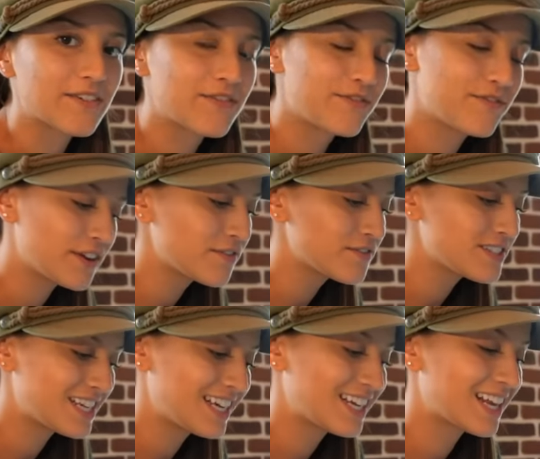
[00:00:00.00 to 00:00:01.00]

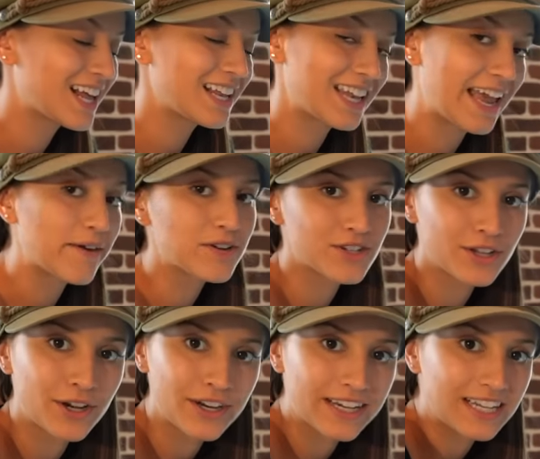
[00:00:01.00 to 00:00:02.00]
15 language
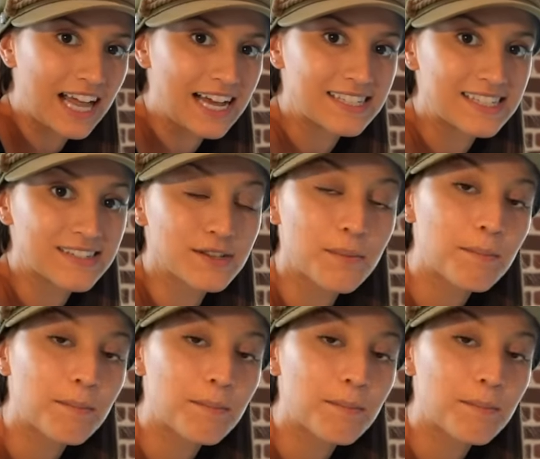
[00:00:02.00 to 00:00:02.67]
learning classes